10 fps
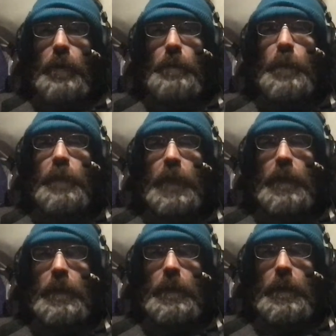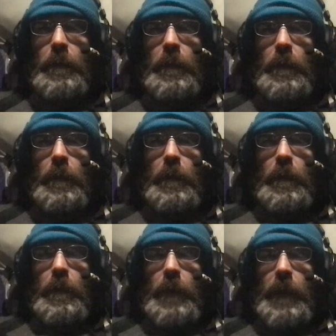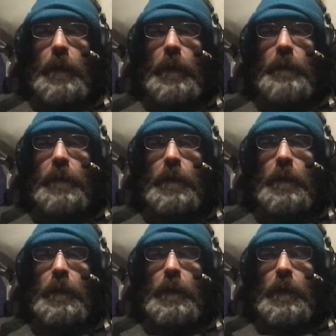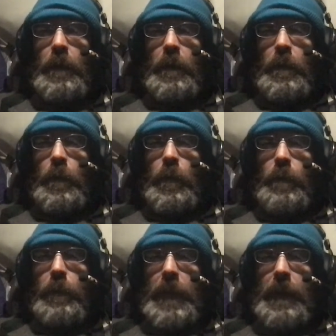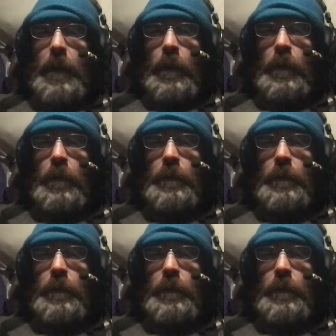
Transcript: moving. However, with the black hole,